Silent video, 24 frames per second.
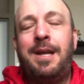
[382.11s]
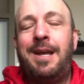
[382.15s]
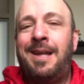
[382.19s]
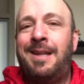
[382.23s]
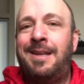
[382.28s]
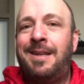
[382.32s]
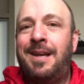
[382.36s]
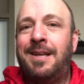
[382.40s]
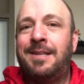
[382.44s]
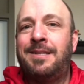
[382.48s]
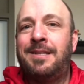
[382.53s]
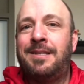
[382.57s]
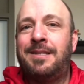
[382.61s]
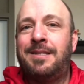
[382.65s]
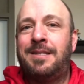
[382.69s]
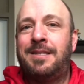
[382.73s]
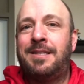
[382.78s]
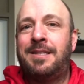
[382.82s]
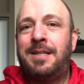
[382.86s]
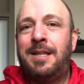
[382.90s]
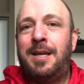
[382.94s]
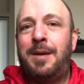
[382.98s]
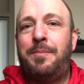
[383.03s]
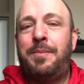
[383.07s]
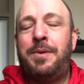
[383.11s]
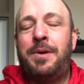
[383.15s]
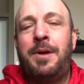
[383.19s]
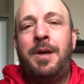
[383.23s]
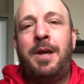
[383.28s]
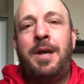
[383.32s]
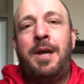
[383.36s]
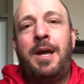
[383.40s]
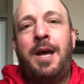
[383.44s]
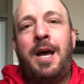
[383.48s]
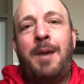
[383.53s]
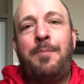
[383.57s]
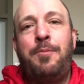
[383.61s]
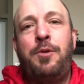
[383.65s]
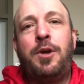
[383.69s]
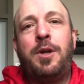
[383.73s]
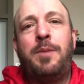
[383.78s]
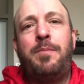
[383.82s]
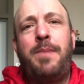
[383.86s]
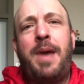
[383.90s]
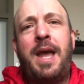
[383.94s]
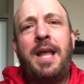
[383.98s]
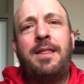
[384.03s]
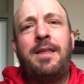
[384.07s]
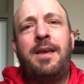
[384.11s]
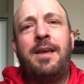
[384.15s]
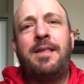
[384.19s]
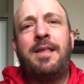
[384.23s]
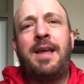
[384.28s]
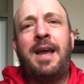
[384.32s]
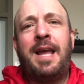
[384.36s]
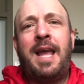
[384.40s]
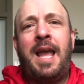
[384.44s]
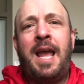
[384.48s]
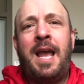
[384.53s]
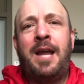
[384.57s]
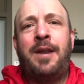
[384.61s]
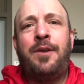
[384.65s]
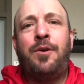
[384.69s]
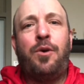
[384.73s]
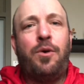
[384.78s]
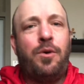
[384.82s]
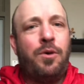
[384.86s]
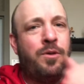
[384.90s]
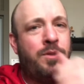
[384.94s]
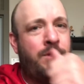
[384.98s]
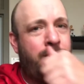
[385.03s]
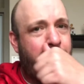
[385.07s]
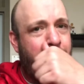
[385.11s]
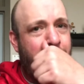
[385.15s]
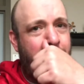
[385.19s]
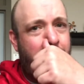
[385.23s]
It doesn't slip. You can make things like handholds,